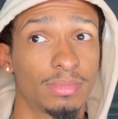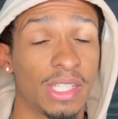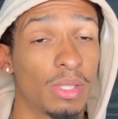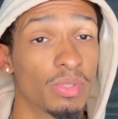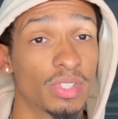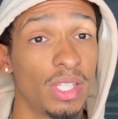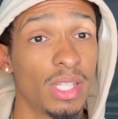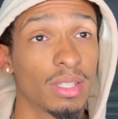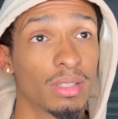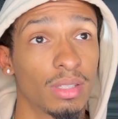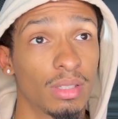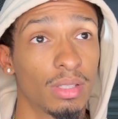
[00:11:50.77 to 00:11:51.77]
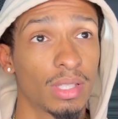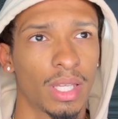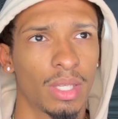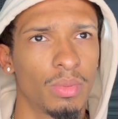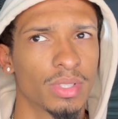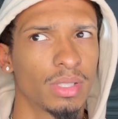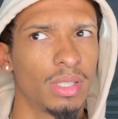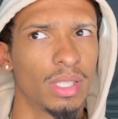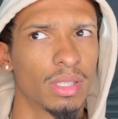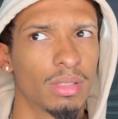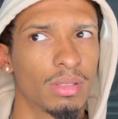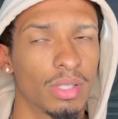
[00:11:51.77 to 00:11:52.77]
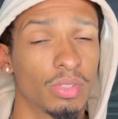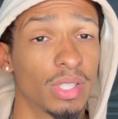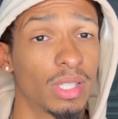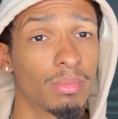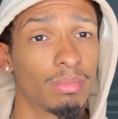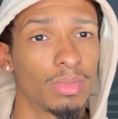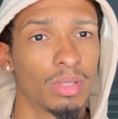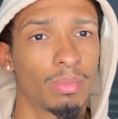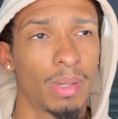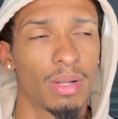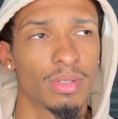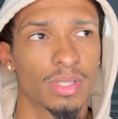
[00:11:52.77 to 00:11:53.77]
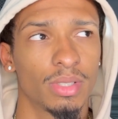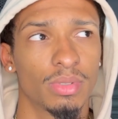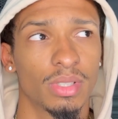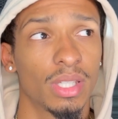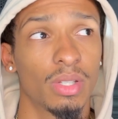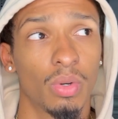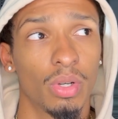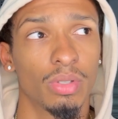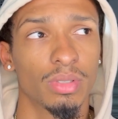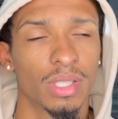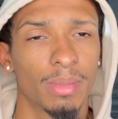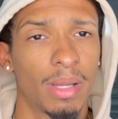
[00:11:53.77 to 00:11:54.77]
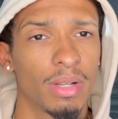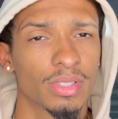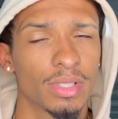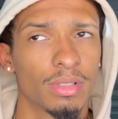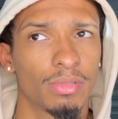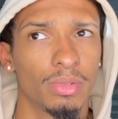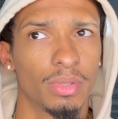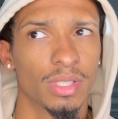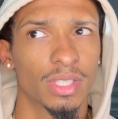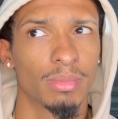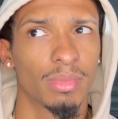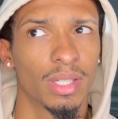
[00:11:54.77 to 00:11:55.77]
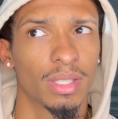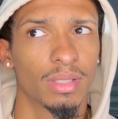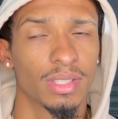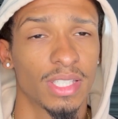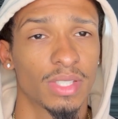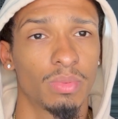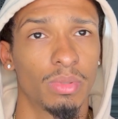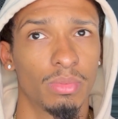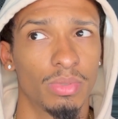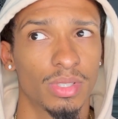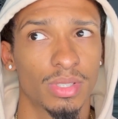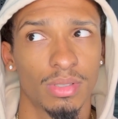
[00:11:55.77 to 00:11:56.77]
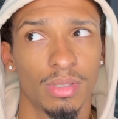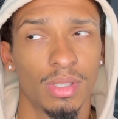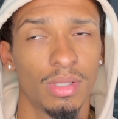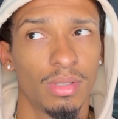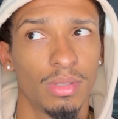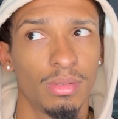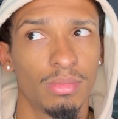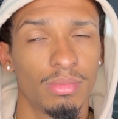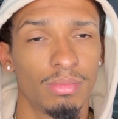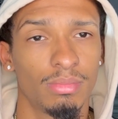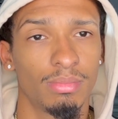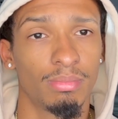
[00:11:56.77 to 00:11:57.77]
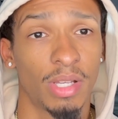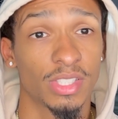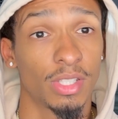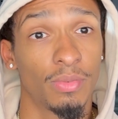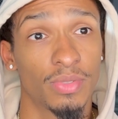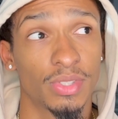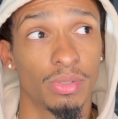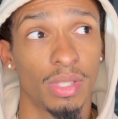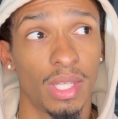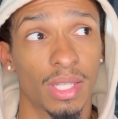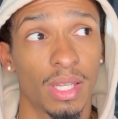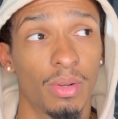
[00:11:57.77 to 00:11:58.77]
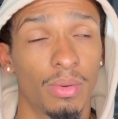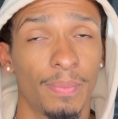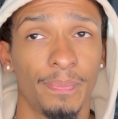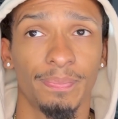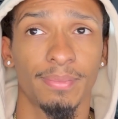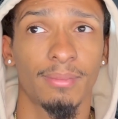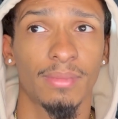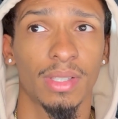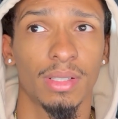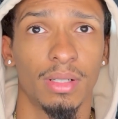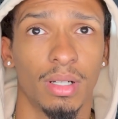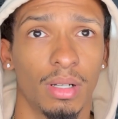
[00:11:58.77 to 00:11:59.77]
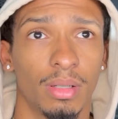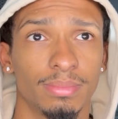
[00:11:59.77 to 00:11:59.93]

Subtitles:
And it was leaking, and it looked like it wasn't leaking. It was leaking, power. It wasn't leaking oil. It was leaking power steering fluid. It seemed like because that's what was. My stuff was still leaking out. Um,